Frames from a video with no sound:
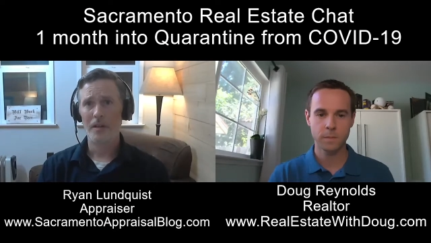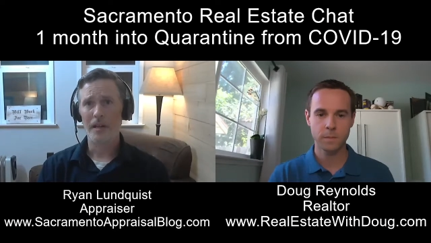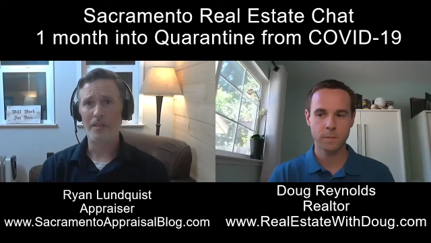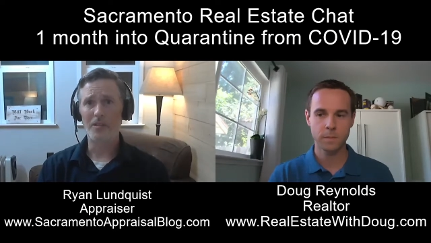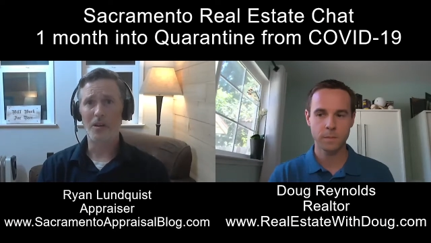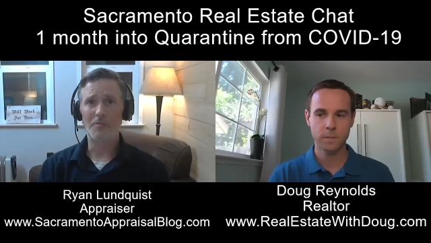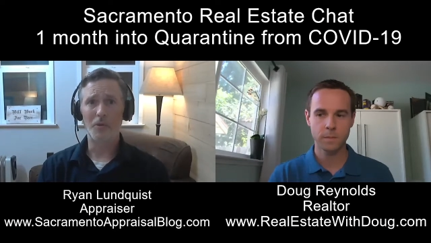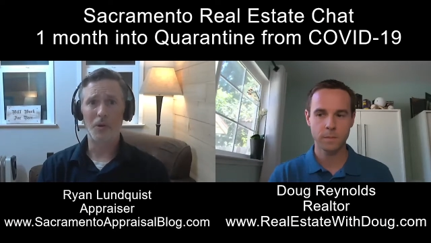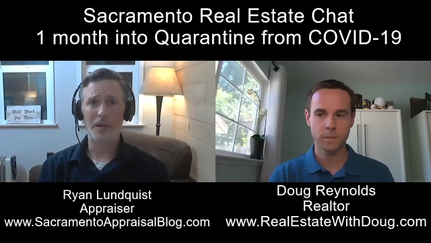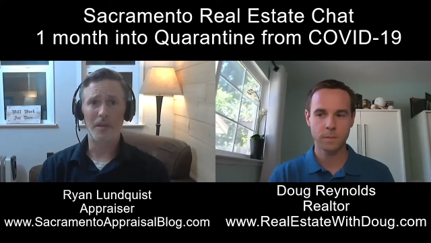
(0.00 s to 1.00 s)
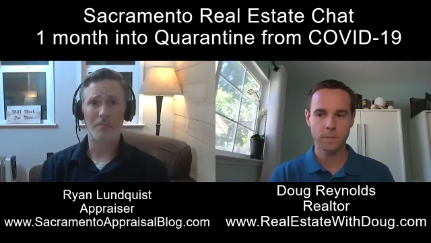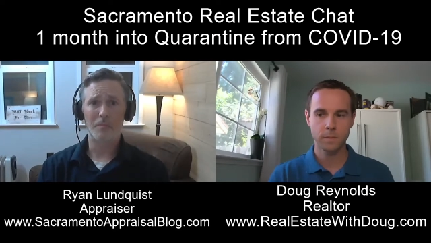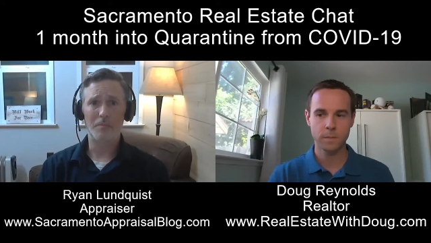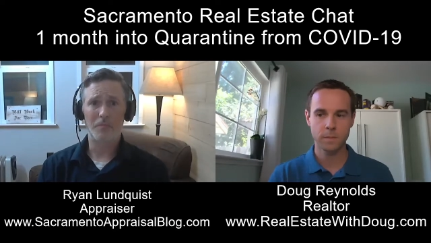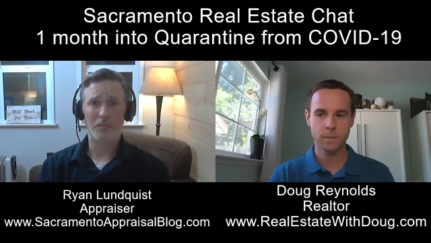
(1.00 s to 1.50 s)
Speaker 1: it's awful. I think
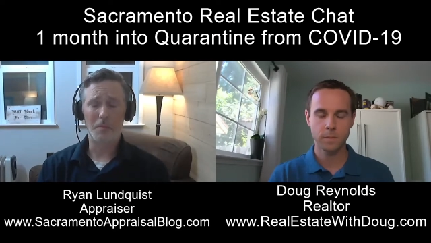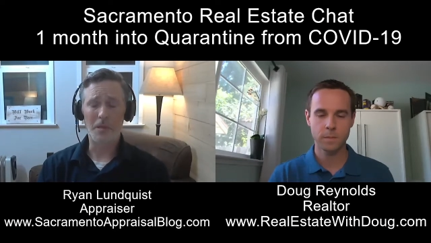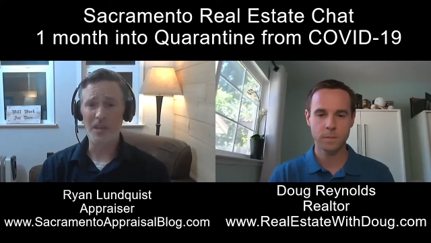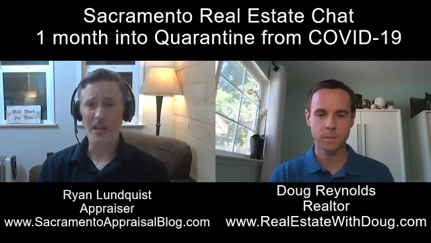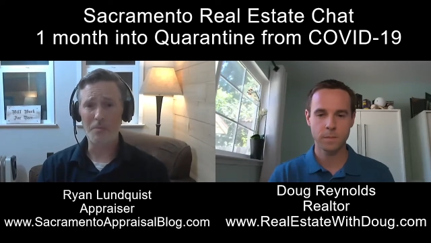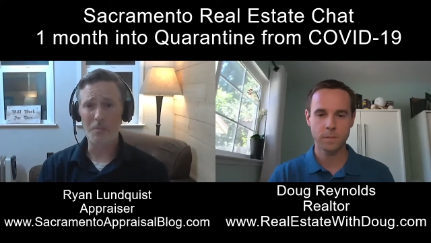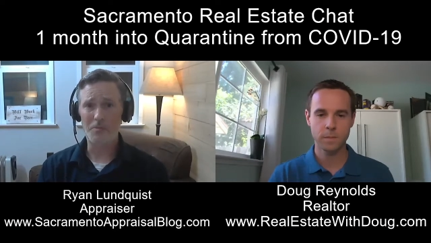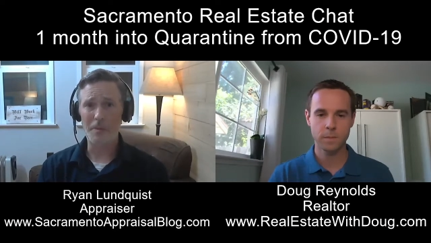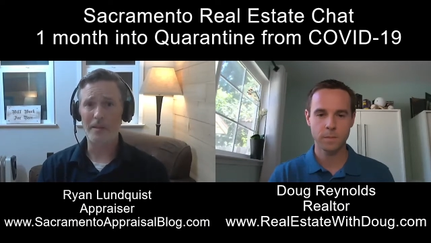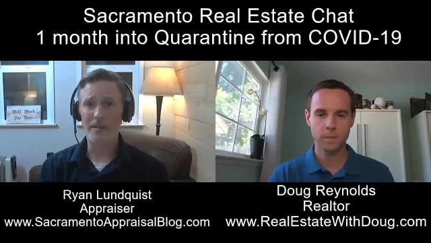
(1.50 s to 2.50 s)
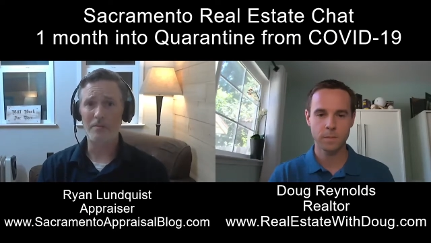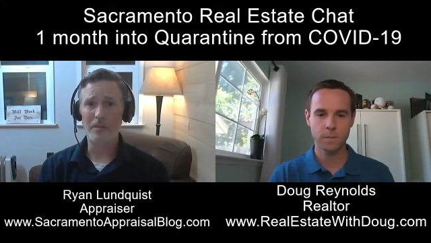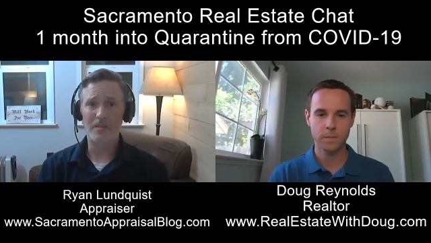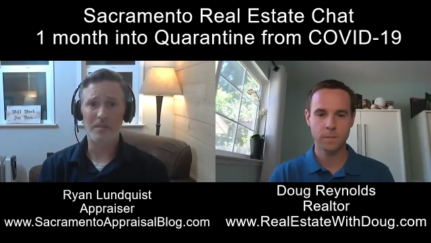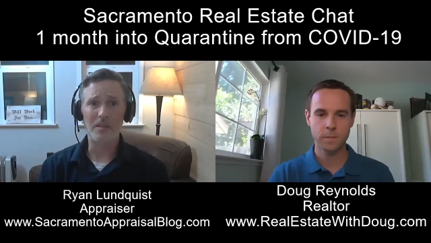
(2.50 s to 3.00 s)
from a data perspective,
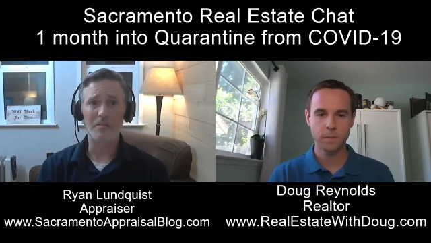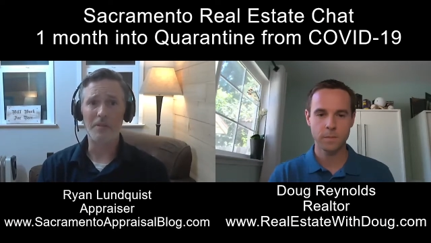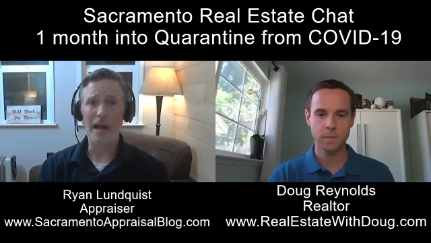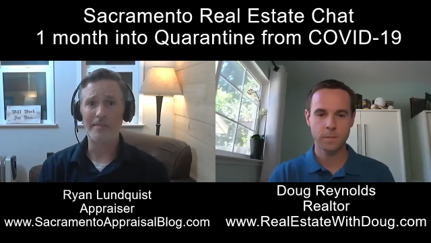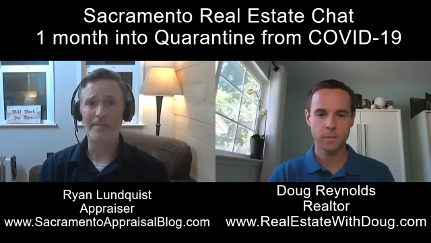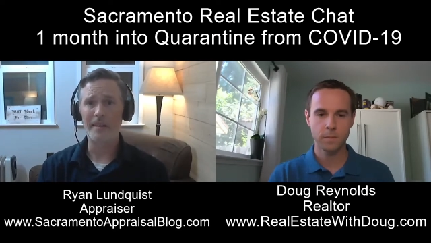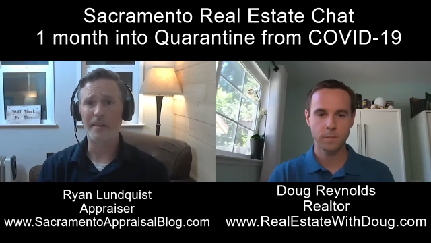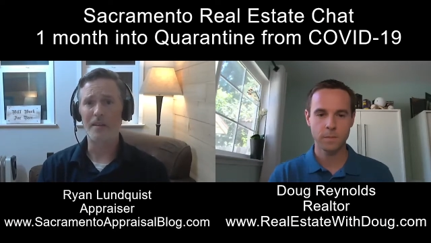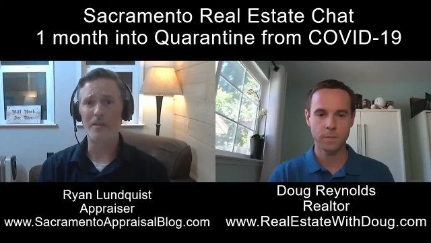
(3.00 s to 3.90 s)
it's it's fascinating.